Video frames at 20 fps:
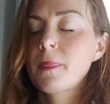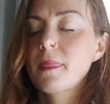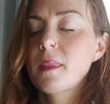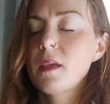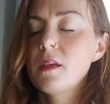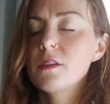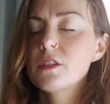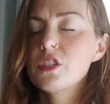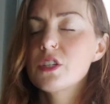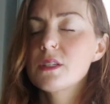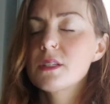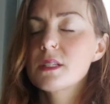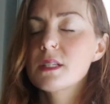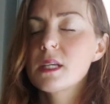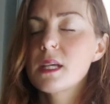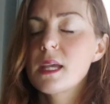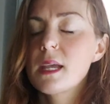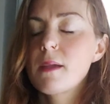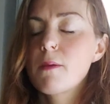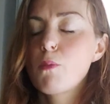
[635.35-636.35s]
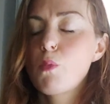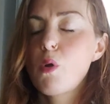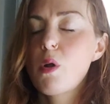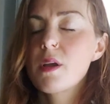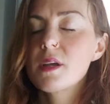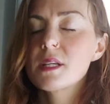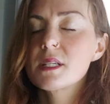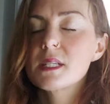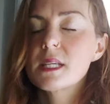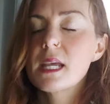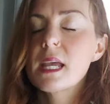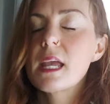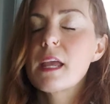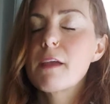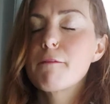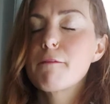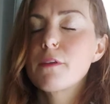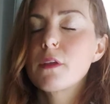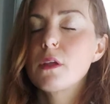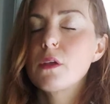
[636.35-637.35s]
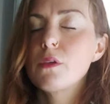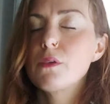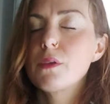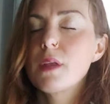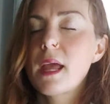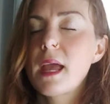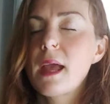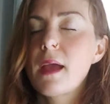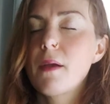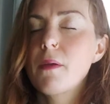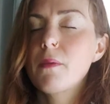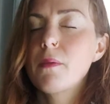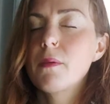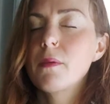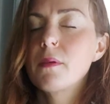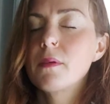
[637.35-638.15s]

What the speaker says: And just seeing what is here for you now.